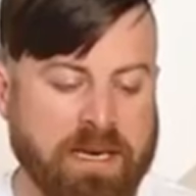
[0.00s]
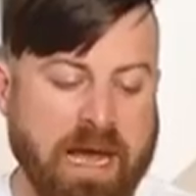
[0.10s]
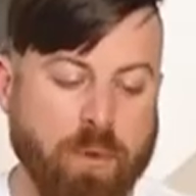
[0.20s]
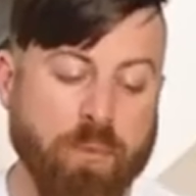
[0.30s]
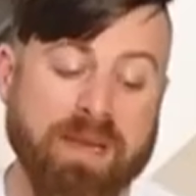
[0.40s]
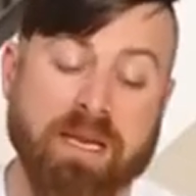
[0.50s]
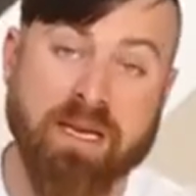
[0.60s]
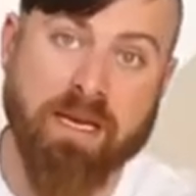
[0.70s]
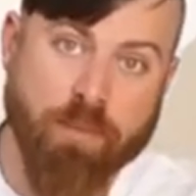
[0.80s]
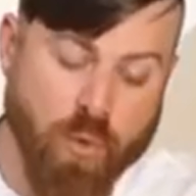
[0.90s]
Now, we can
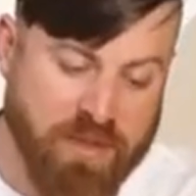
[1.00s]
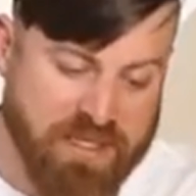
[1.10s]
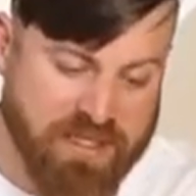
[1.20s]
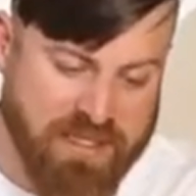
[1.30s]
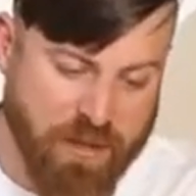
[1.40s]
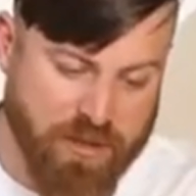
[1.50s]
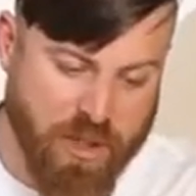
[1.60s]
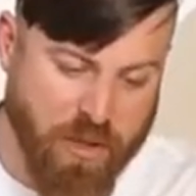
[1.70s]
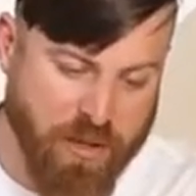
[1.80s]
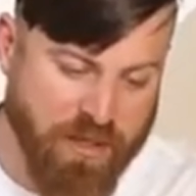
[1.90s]
get more detailed
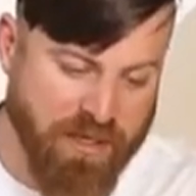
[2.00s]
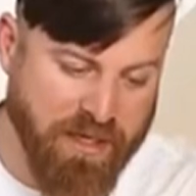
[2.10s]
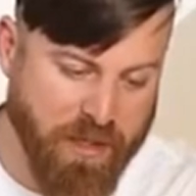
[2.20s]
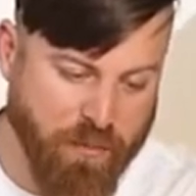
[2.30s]
targeting here.